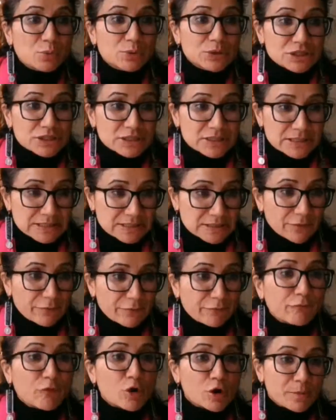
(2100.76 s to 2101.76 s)
which is
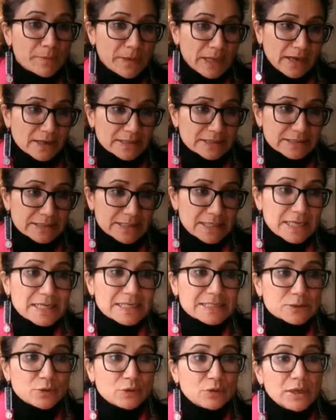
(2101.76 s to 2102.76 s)
forming us.
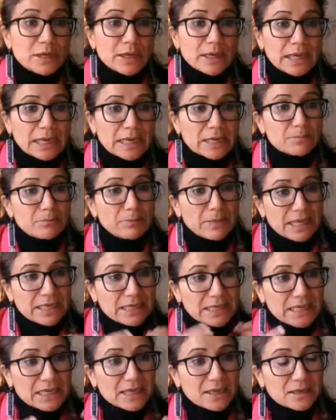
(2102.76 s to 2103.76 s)
So, in
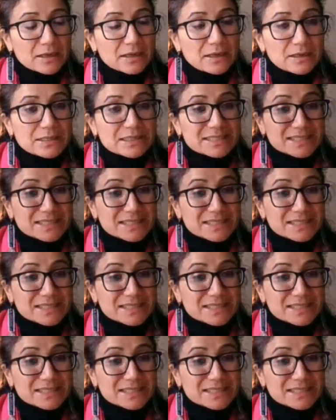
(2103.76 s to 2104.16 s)
making